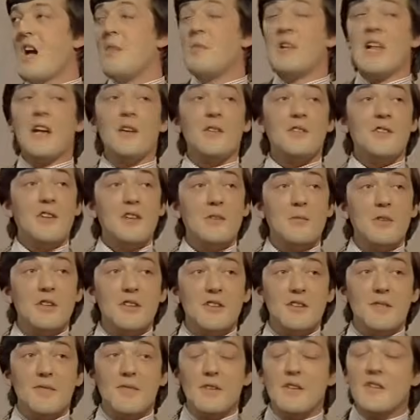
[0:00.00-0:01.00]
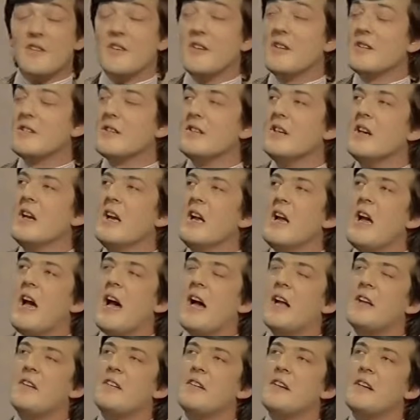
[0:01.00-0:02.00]
I'm allowed to say the word difference here.
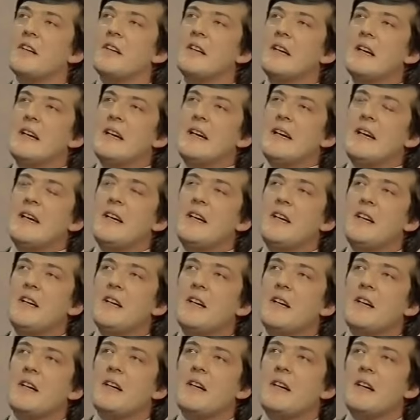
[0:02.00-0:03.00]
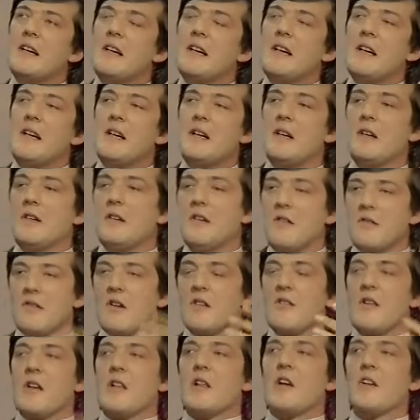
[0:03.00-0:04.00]
And he, you
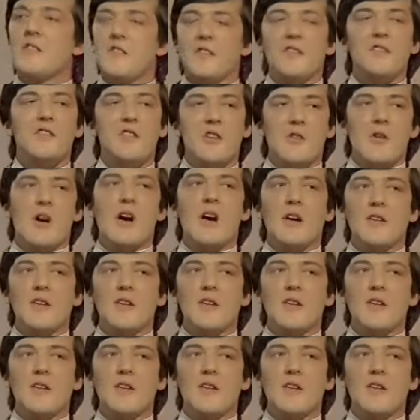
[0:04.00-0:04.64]
know, they lasted 2